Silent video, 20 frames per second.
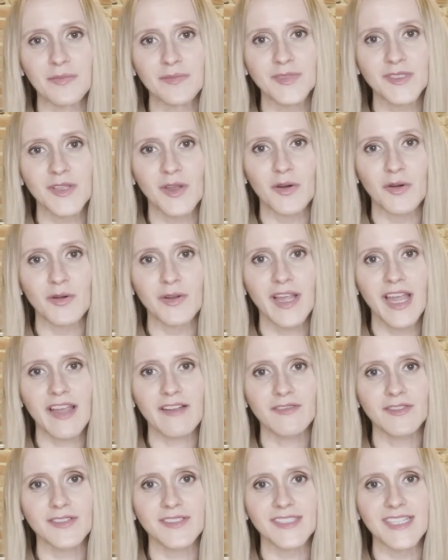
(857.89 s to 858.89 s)
So
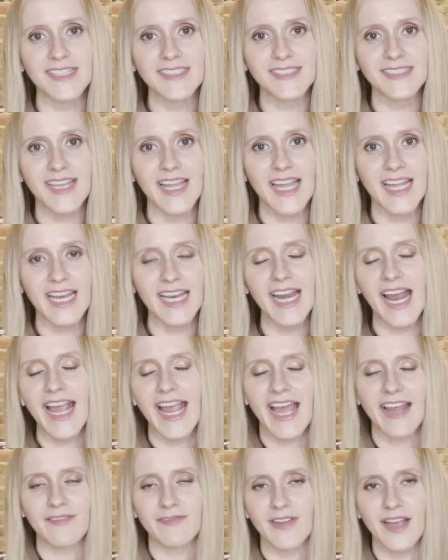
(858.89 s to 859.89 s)
ever since then, and I
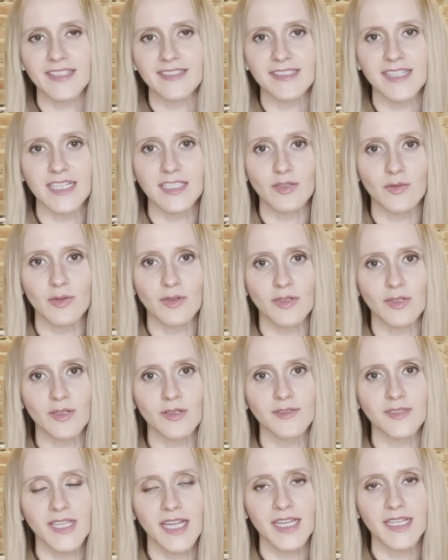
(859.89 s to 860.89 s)
had a fascination with
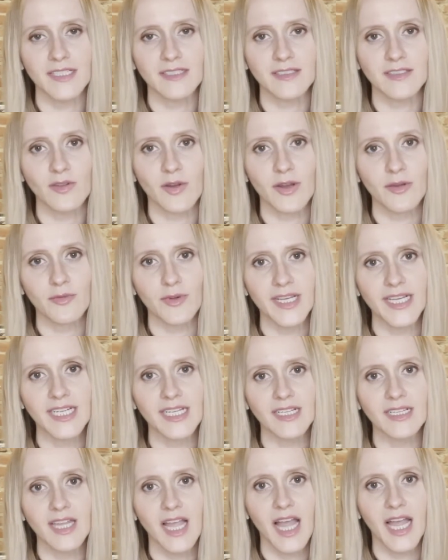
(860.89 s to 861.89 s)
neuroscience, so I read
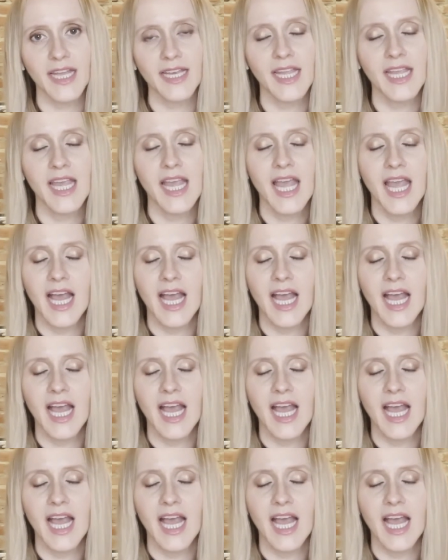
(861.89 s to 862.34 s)
it a lot.